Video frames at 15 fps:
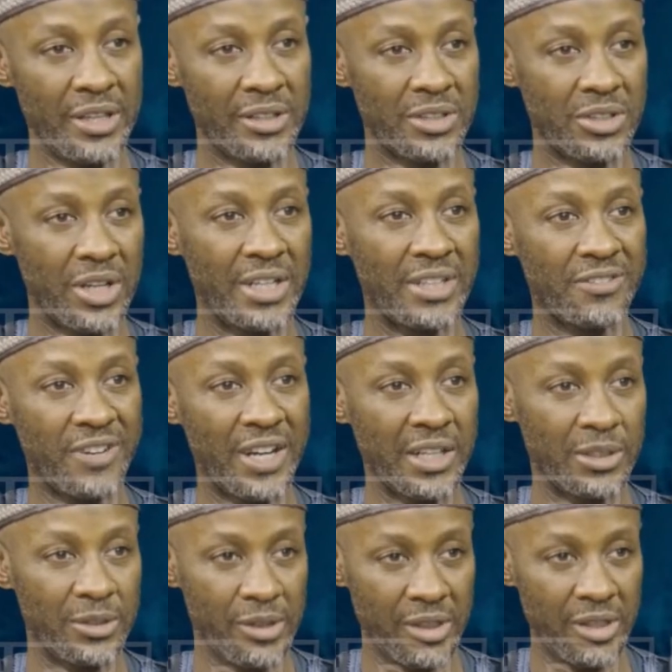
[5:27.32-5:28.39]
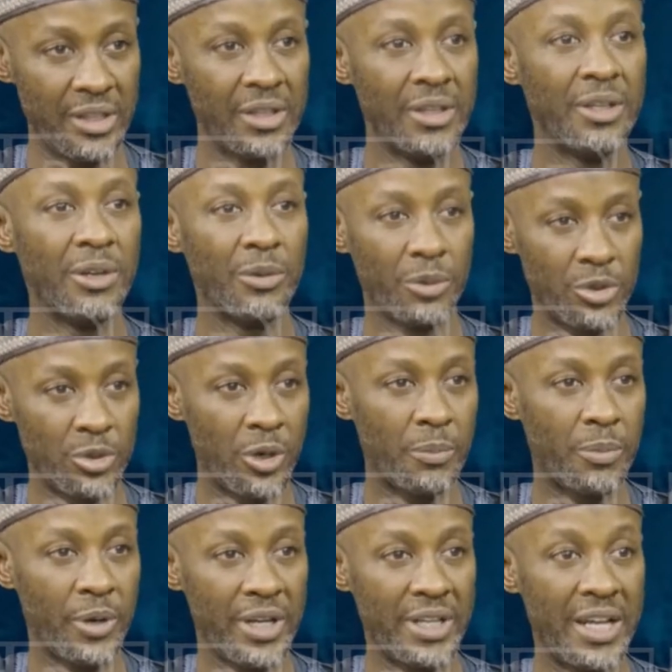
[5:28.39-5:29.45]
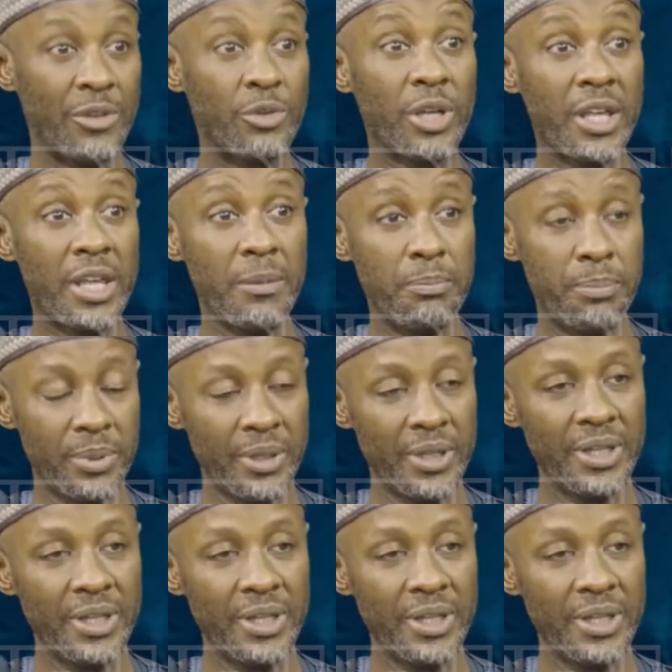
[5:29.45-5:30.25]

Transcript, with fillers: the threat factors to operate, yeah. to operate and to keep